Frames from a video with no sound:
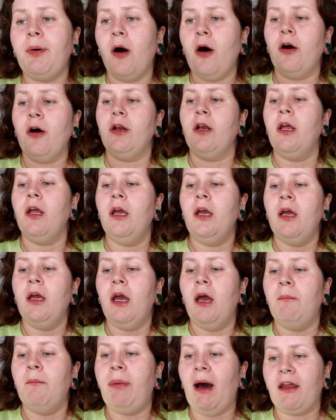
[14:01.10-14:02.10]
Bon
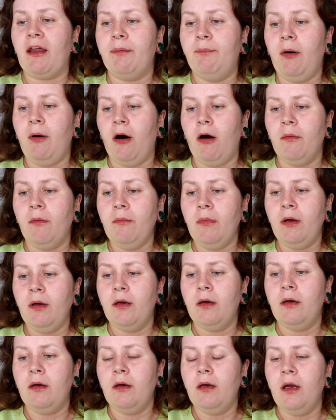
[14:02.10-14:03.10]
Bath Bomb,
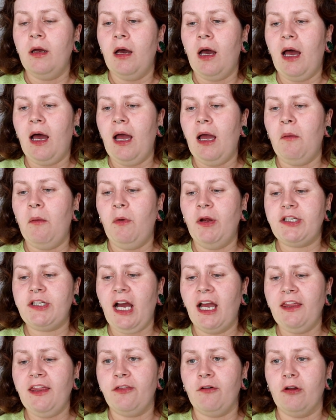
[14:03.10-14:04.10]
uh, which
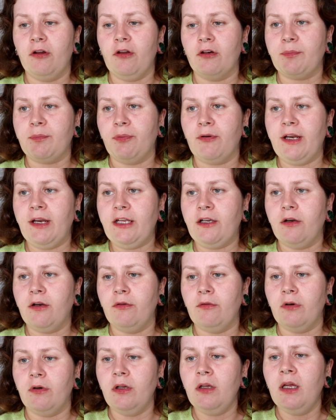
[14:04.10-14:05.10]
I thought looked pretty
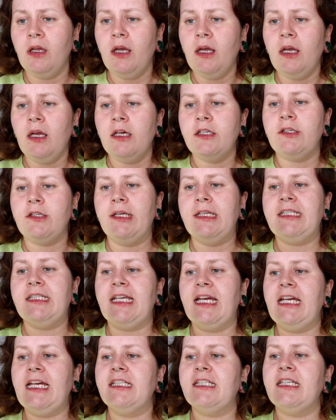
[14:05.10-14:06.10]
cool. So it
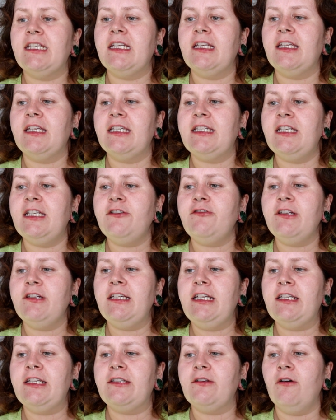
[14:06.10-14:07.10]
says, the
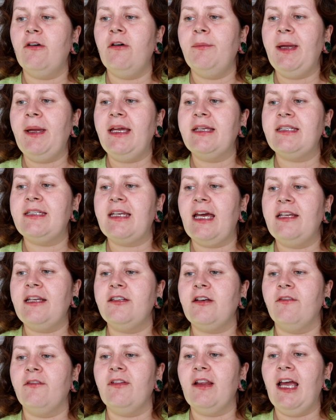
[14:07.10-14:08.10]
citrusy sorbet
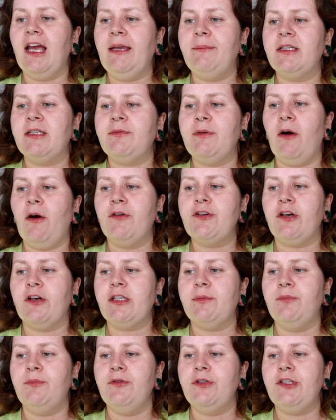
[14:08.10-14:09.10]
scent of lime and sweet orange
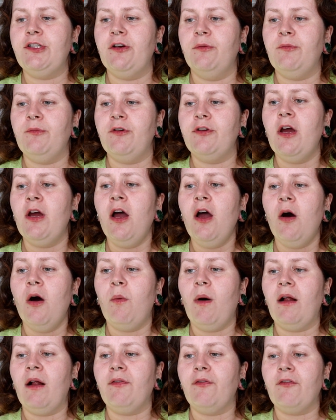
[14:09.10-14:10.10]
oils boosts your mood
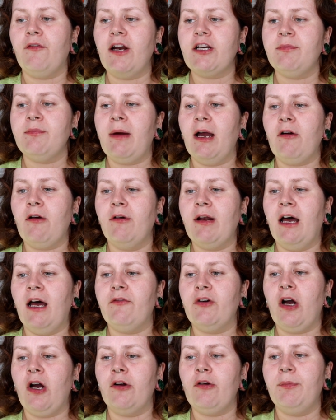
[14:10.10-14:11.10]
while fresh mango and
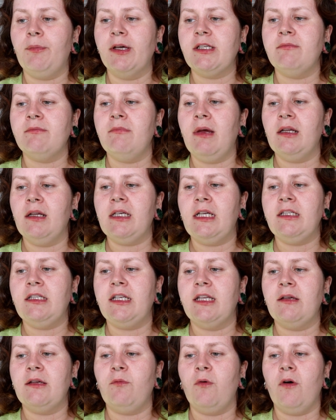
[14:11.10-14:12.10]
avocado butters melt
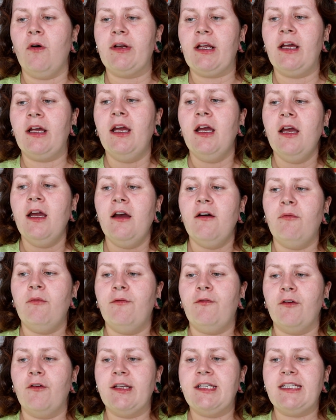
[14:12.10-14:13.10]
into the water
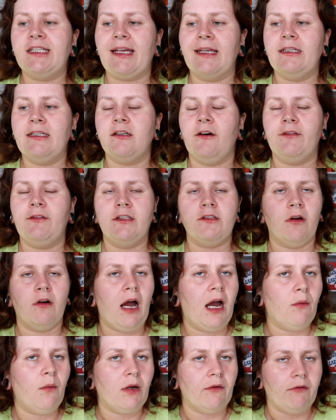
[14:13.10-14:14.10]
for a skin softening. So
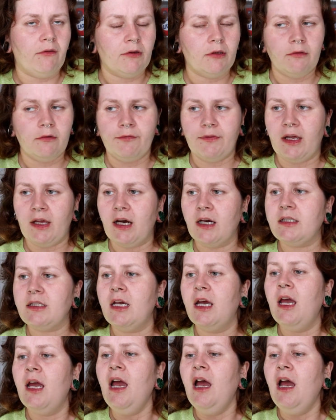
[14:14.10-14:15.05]
I would have loved that.